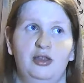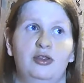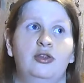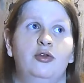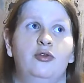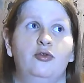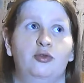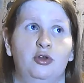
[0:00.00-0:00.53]

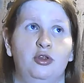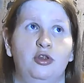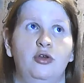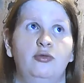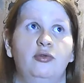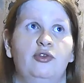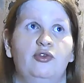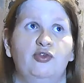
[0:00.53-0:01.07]
so Grisha
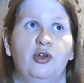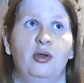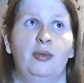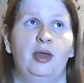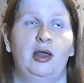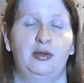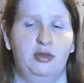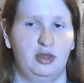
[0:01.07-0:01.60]
was from
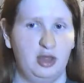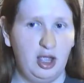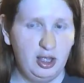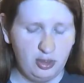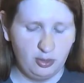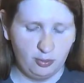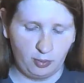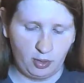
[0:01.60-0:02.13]
outside
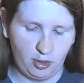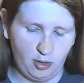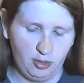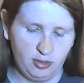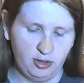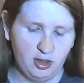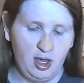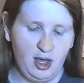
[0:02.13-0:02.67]
the walls.